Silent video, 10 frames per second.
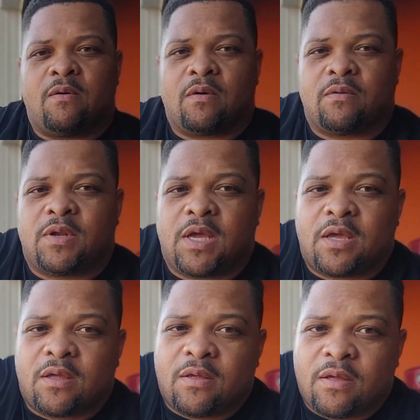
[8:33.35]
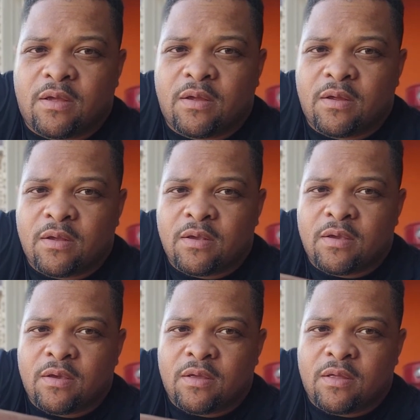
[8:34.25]
We're gonna take it
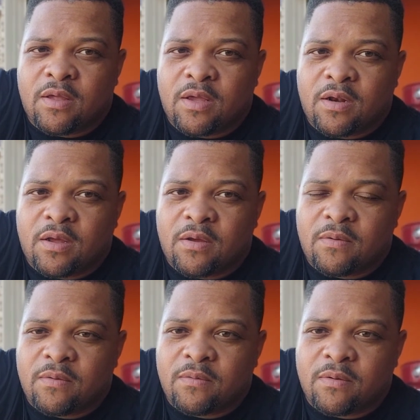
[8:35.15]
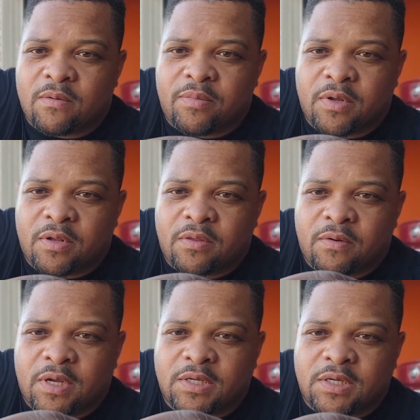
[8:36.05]
and we're gonna put it through
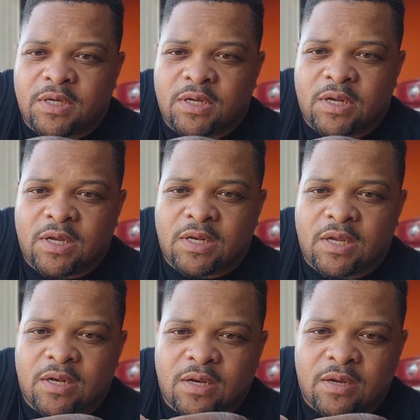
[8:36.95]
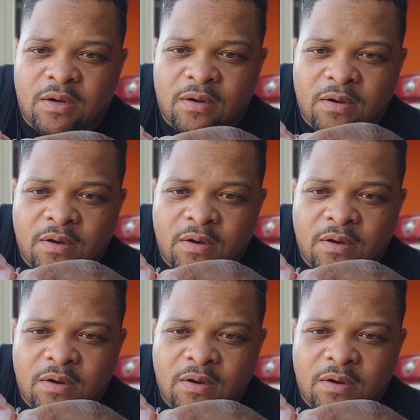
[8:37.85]
that jig like that there.